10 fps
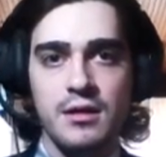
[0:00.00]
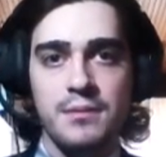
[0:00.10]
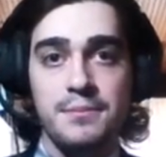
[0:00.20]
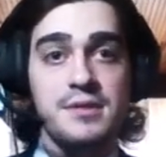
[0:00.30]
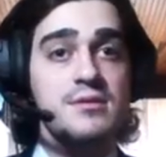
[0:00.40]

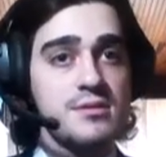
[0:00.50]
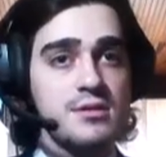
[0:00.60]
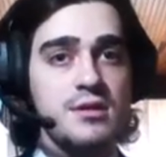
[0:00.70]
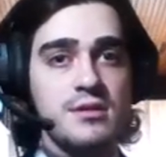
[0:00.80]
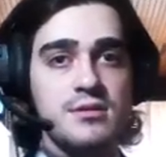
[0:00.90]
Business to
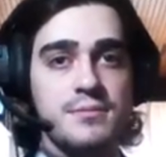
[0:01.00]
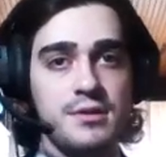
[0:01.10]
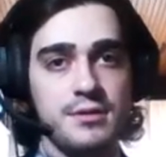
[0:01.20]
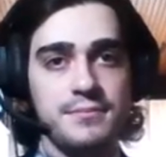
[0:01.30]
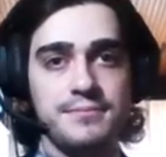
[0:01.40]
customer,
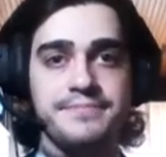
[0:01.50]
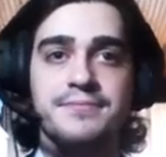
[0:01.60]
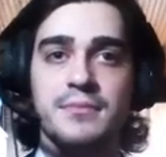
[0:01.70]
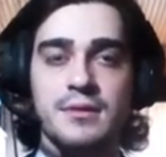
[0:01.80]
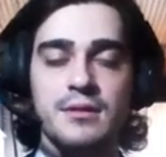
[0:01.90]

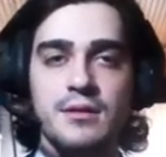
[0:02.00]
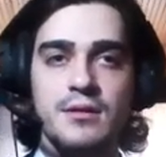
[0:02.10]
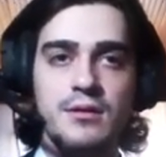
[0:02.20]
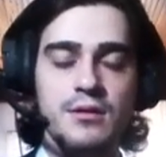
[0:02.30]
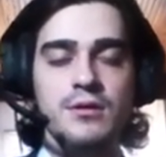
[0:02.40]

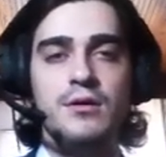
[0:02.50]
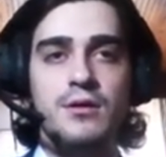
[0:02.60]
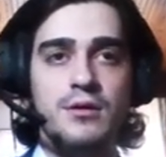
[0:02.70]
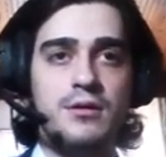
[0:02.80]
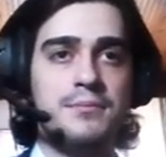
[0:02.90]

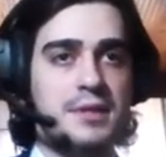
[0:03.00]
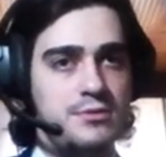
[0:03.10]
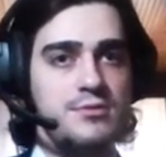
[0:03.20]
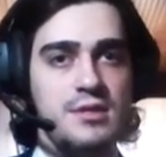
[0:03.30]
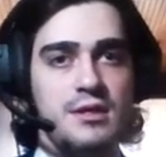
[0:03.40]
or
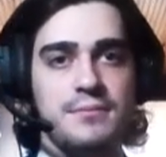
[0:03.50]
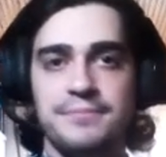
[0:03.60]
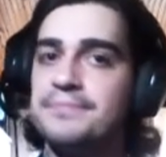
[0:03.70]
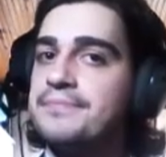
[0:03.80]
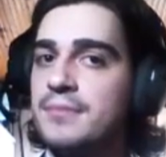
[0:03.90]
B2C.
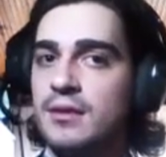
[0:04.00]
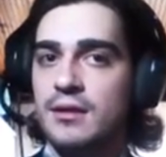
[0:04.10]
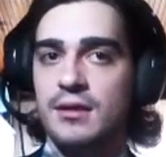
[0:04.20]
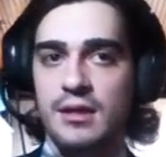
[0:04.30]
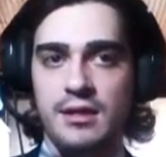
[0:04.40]

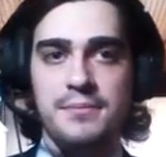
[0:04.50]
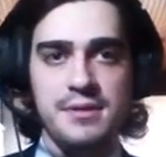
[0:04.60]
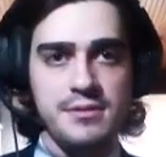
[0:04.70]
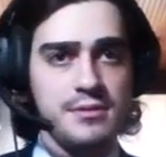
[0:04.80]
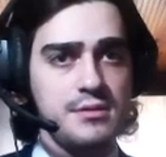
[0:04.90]
In a
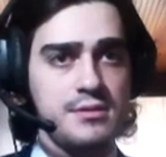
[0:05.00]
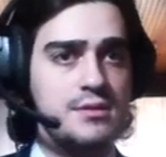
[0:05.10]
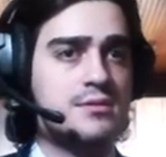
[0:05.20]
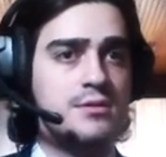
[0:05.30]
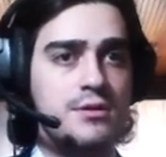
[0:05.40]

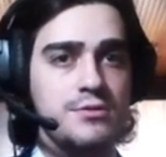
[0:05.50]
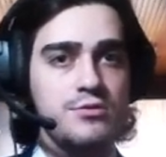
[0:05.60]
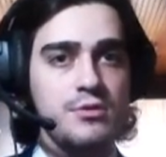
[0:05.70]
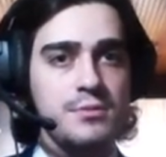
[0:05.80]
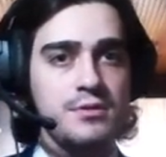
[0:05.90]
business to
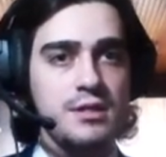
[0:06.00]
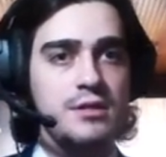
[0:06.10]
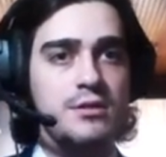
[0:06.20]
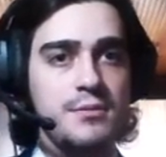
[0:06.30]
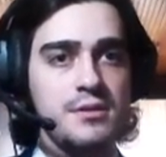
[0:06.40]
consumer
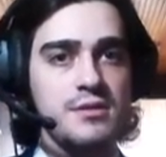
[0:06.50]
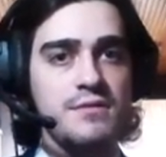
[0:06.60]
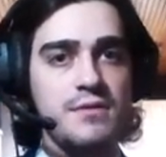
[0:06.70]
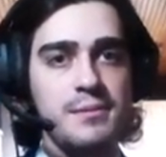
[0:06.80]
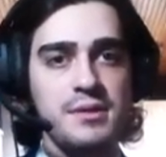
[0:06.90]
e-commerce
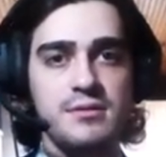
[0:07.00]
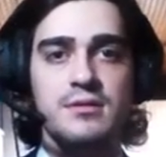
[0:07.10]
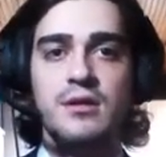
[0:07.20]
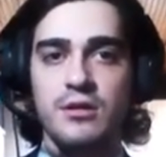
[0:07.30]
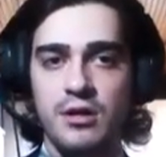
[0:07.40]
environment,
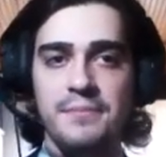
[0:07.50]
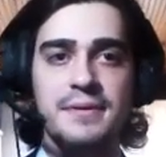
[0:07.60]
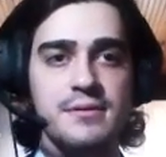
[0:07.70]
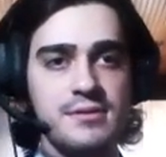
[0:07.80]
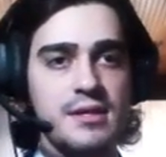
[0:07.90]

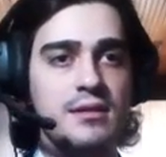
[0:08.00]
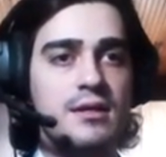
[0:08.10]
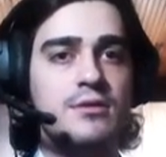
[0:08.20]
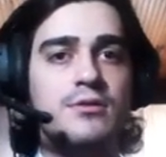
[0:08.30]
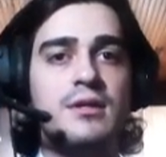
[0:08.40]
companies sell
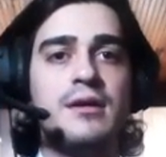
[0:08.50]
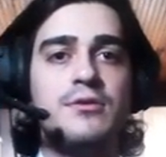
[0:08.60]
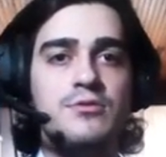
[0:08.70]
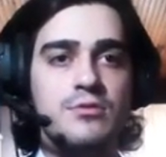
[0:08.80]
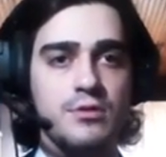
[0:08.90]
their online
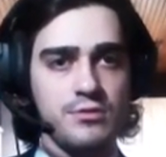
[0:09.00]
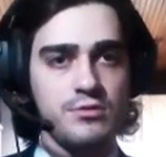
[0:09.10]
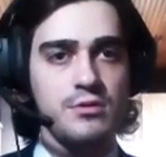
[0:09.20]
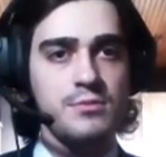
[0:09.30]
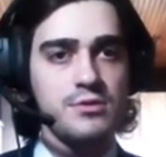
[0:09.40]
goods to
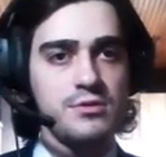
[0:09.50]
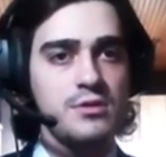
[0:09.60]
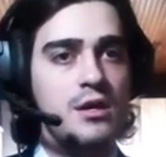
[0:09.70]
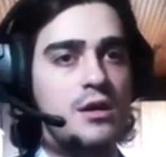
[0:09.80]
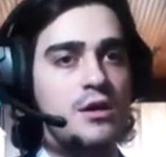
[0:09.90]
consumers
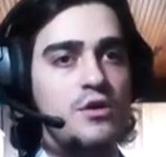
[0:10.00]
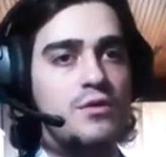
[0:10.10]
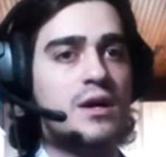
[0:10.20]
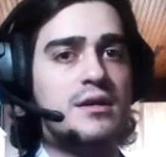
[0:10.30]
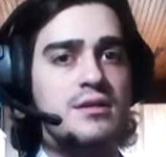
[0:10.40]
who
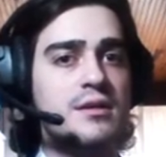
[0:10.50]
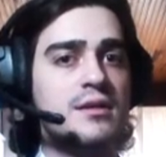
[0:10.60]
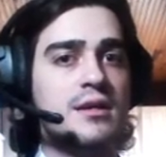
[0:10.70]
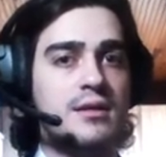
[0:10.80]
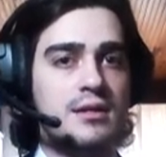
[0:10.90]
are
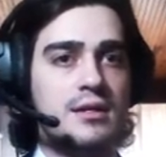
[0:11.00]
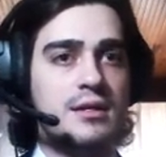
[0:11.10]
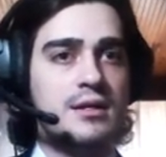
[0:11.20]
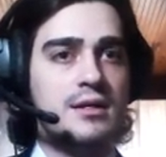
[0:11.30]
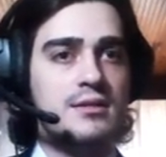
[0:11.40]

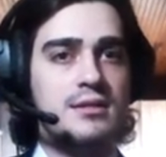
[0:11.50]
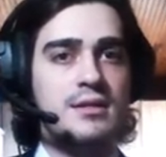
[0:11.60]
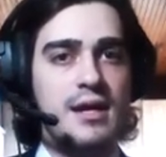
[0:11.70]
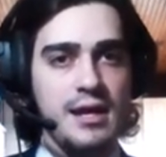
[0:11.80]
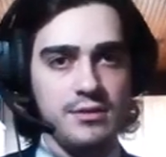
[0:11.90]
the
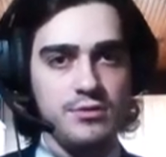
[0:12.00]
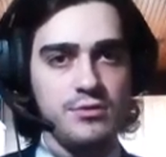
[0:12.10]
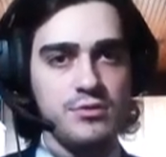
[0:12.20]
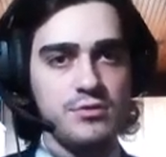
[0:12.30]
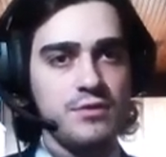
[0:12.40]
end
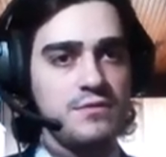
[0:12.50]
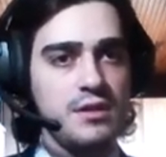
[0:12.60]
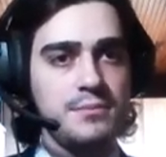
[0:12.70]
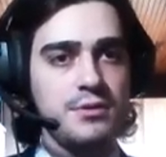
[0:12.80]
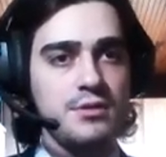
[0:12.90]
users of their
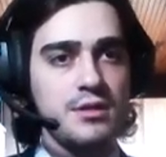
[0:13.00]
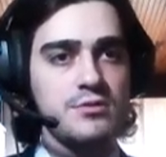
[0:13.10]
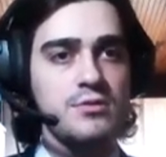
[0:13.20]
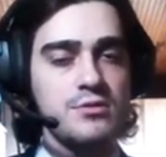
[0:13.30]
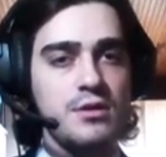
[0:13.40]
products
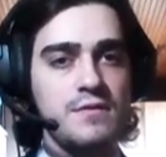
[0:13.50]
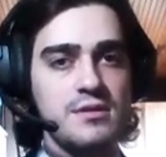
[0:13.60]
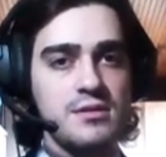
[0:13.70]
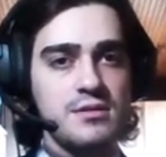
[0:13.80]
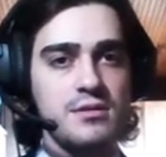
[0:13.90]
or
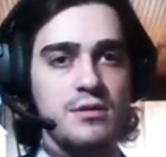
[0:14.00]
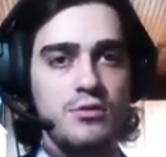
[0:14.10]
services.